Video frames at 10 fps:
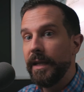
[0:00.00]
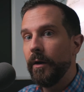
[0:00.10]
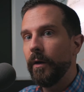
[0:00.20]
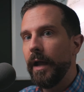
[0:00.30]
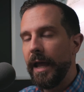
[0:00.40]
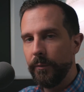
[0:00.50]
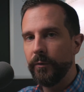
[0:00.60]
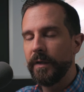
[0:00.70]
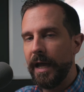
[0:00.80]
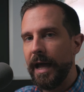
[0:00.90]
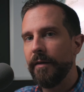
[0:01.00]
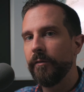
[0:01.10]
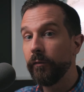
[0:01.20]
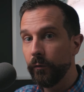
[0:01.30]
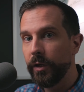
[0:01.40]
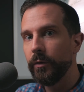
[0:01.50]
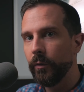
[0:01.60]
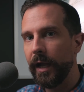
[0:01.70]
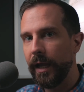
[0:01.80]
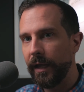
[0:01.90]
are able to have free
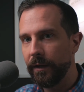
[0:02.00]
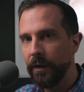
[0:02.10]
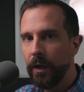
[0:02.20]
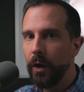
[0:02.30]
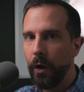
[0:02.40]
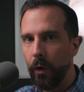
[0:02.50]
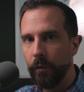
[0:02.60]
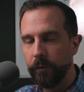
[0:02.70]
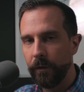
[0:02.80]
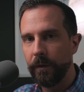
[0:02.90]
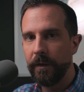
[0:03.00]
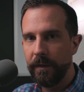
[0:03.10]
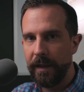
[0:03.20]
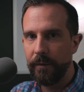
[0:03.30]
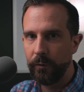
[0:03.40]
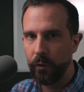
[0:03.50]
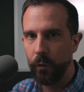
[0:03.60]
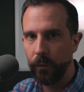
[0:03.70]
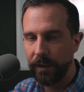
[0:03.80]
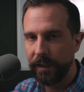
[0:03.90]
reign over that
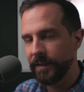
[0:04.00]
recording.